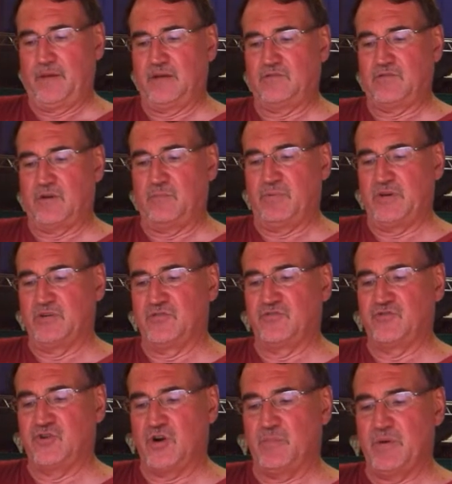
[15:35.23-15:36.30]
It's a
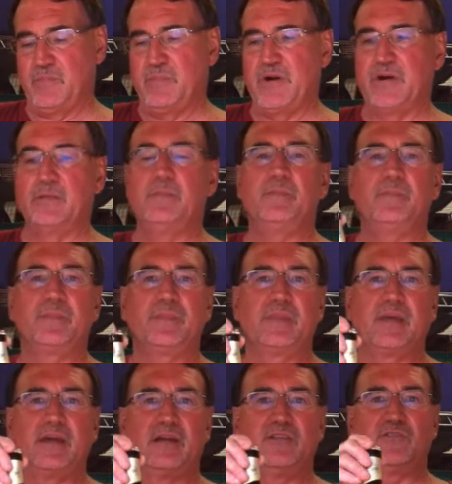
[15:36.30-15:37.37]
Pils German beer,
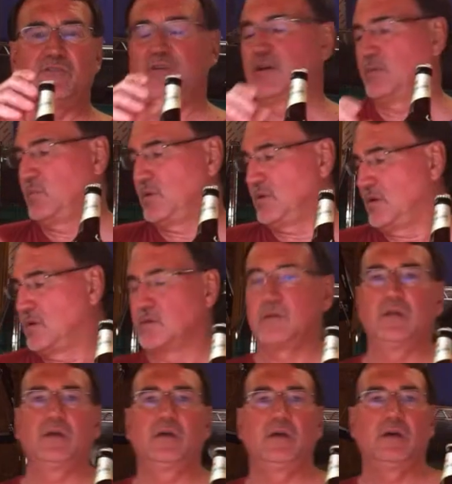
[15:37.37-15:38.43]
and it's available
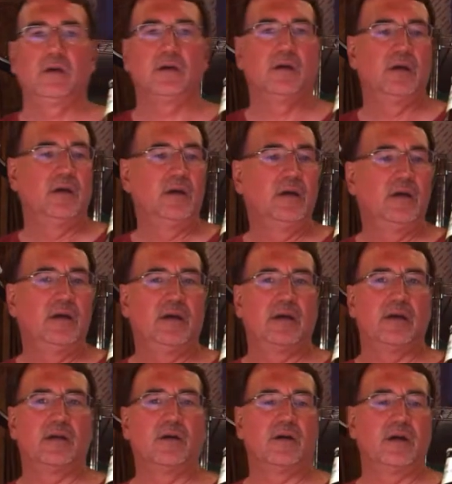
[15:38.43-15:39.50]
locally here
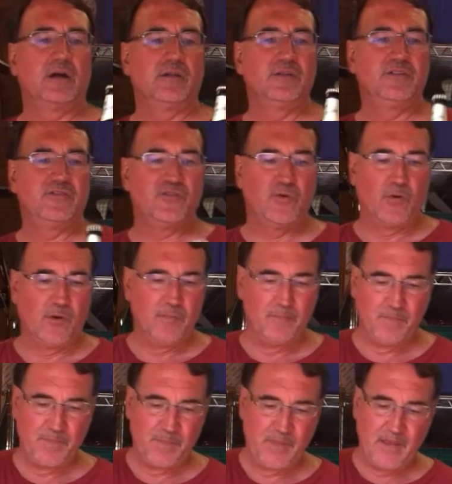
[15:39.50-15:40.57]
at our Aldi store.
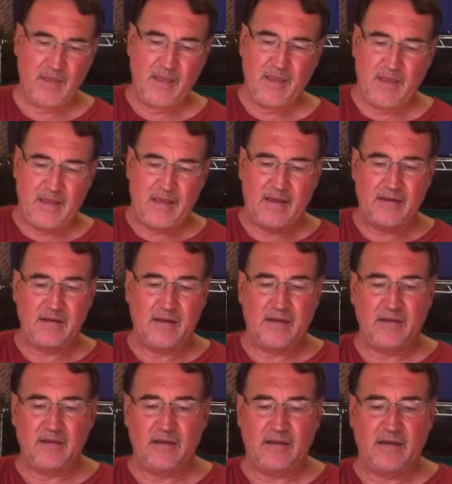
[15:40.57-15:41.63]
And
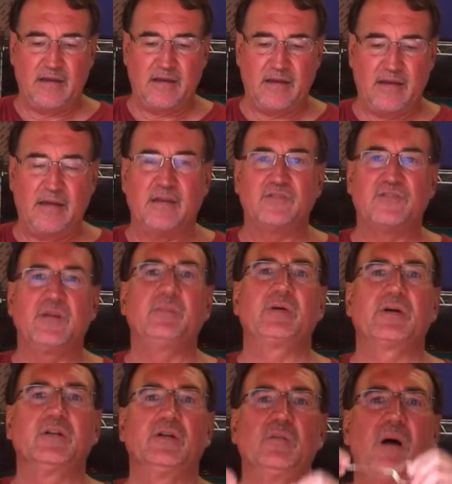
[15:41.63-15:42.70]
as
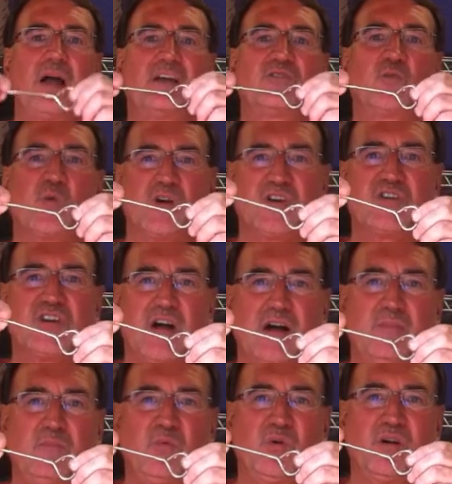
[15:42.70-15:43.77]
typical of Mike's
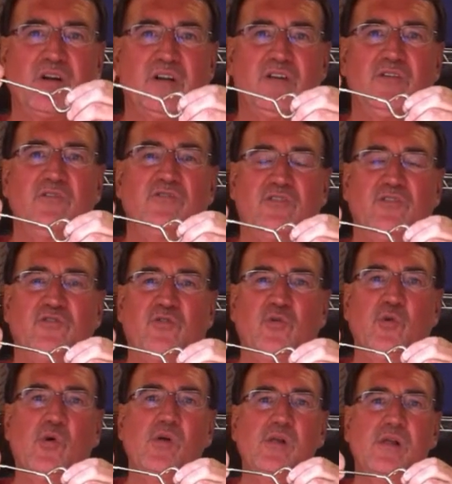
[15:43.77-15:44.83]
Workshop, we're going to use a
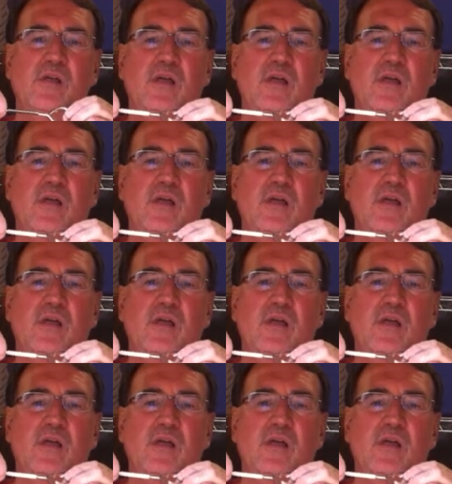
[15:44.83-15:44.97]
tool,